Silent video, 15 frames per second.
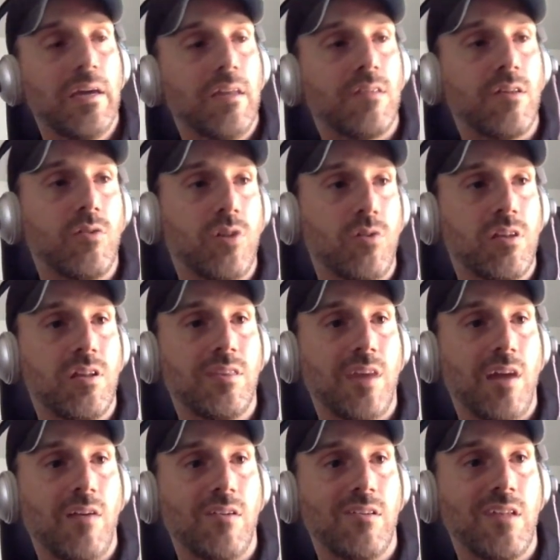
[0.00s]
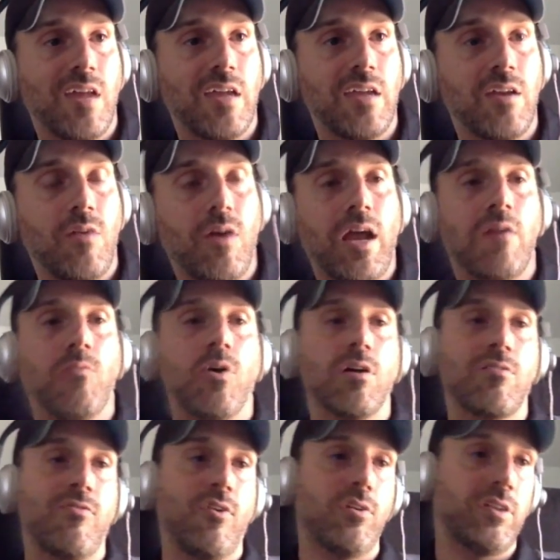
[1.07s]
So don't sit there and say, you know what,
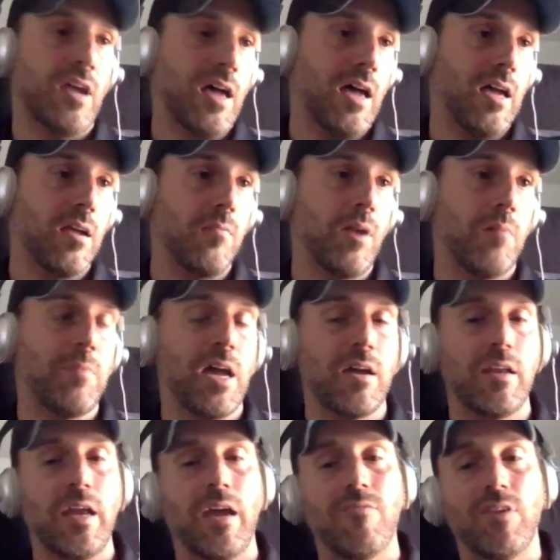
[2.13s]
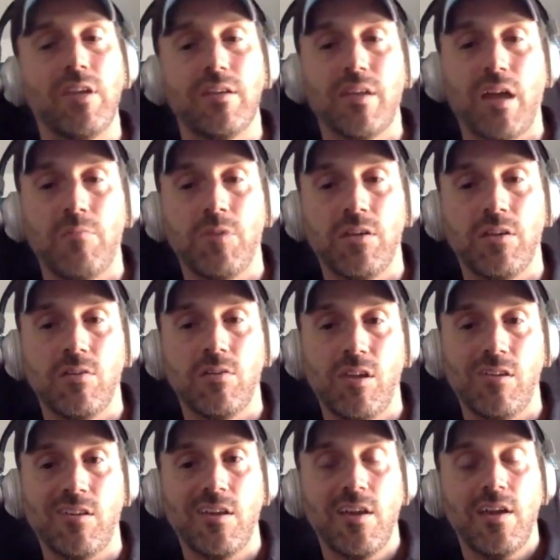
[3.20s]
I work full time. I'm not going to have any time to
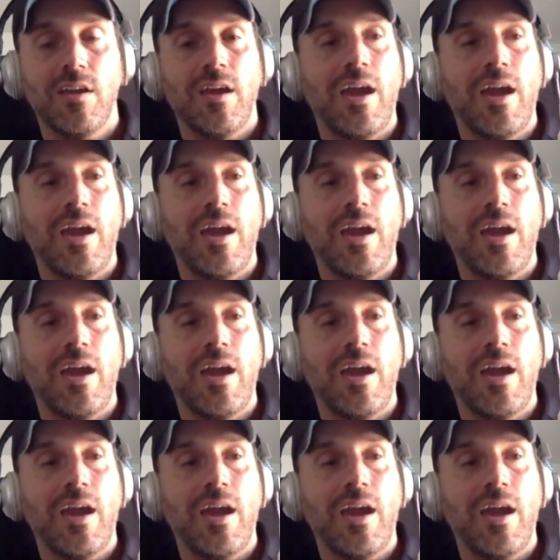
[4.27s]
do this.